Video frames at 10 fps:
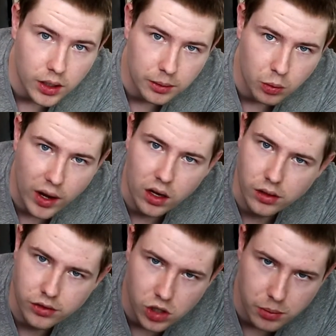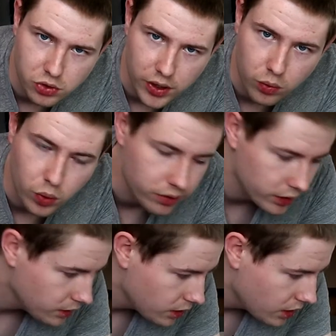quite a lot of substrate with
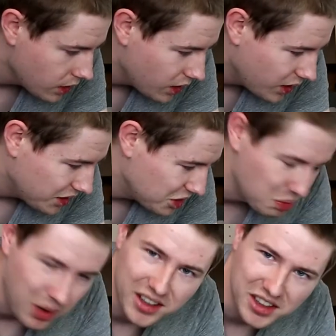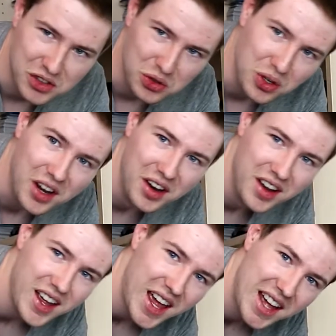it. You might need to
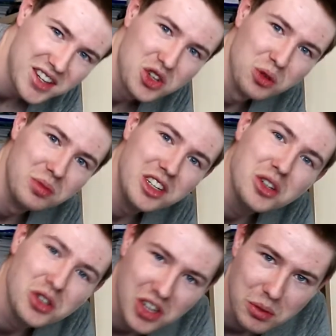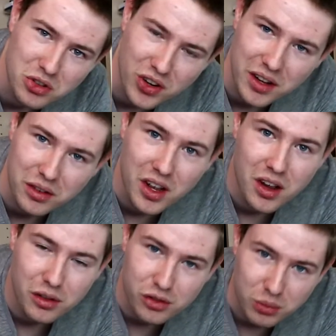add some new substrate
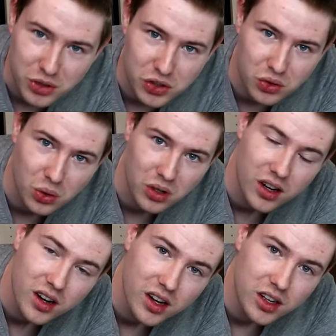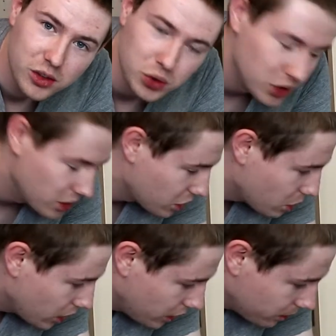from the store to your
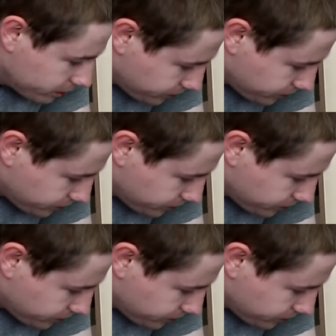aquarium.